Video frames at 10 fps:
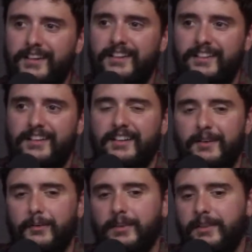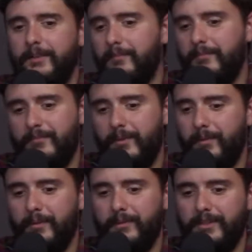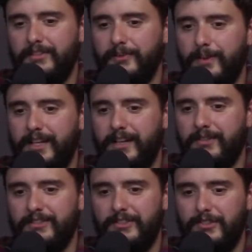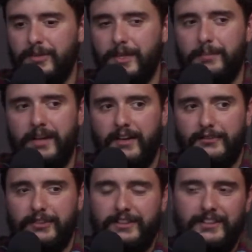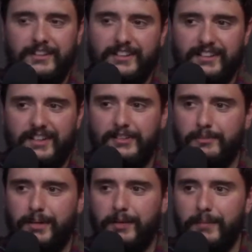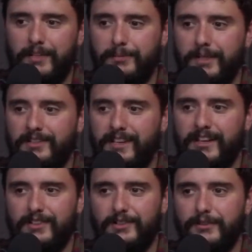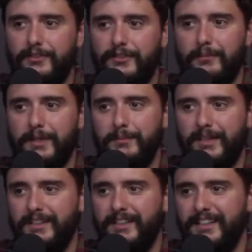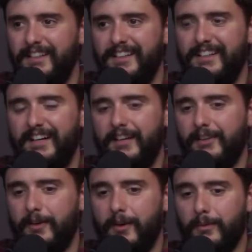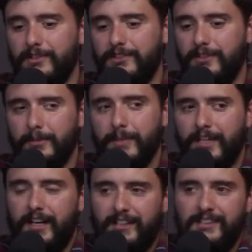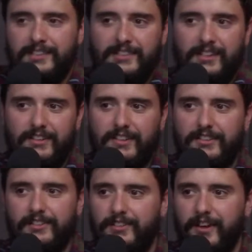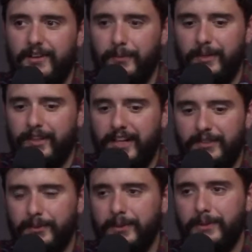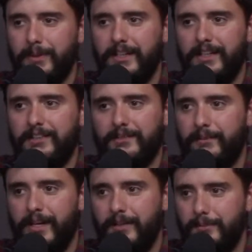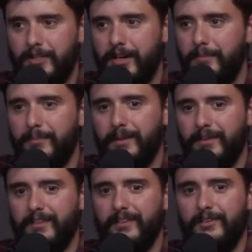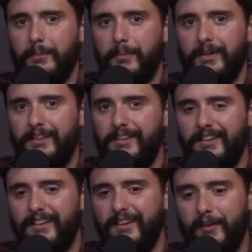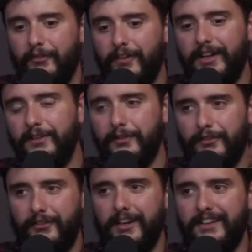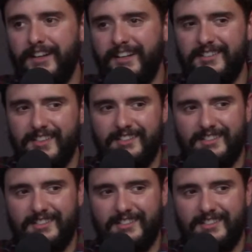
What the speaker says: And with them, we just went out. We just showed up and had fun. I just brought my spare tires over from Mid-Pond. And the car was still mechanically sound. I just got it realigned real quick at some random shop. There was a friend of a friend that I texted.